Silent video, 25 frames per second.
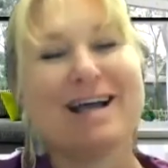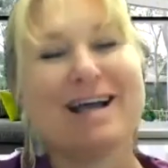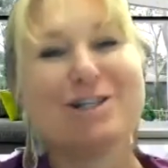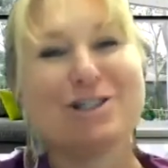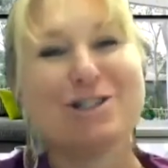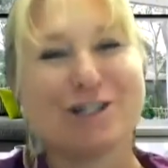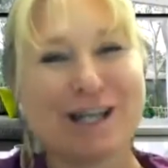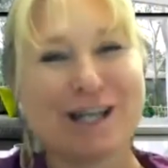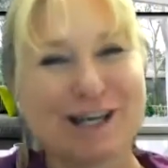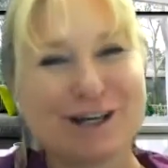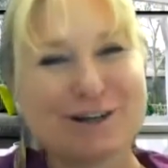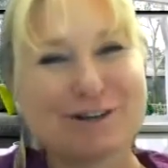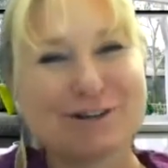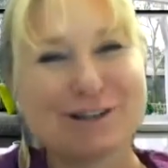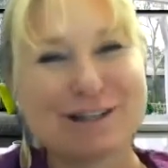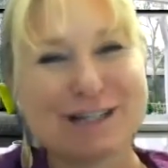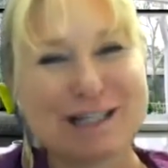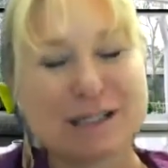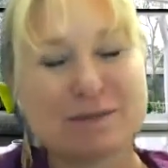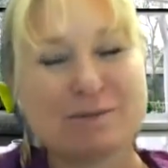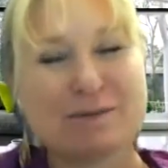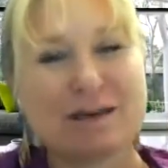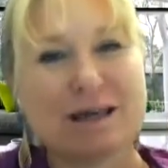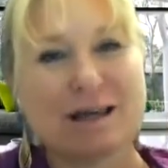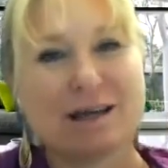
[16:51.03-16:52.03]
generally
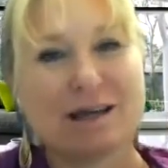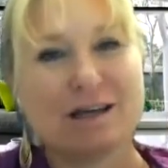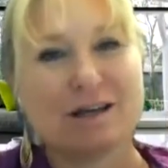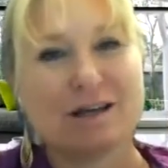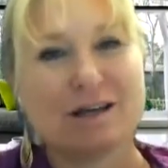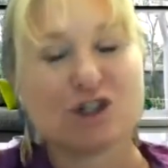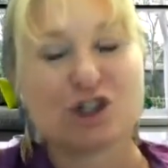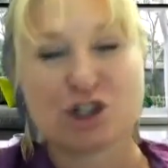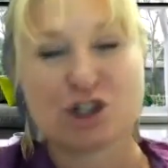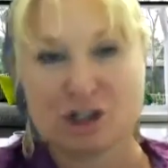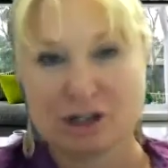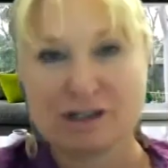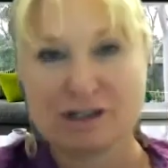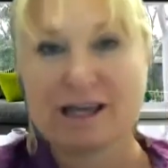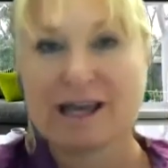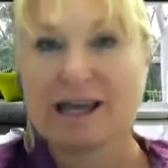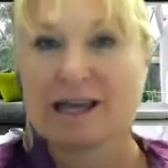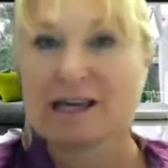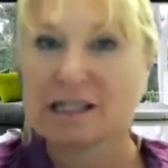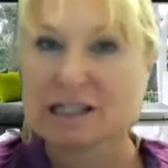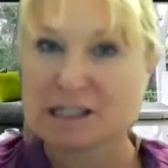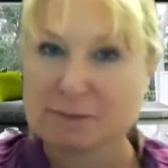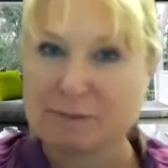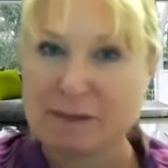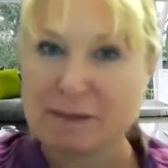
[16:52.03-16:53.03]
speaking, should they
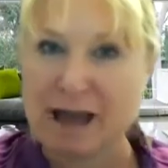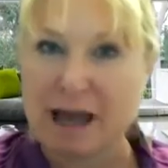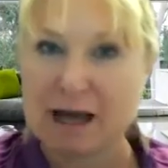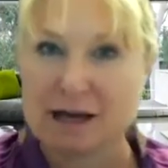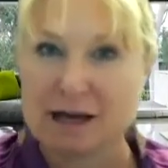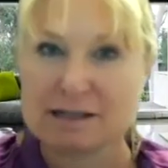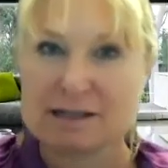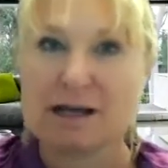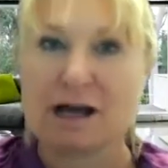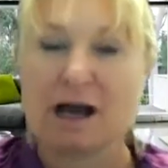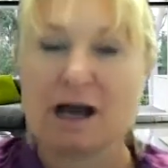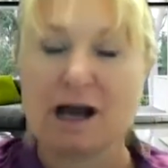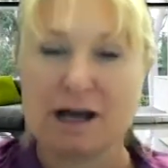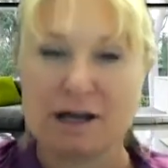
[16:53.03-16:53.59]
expect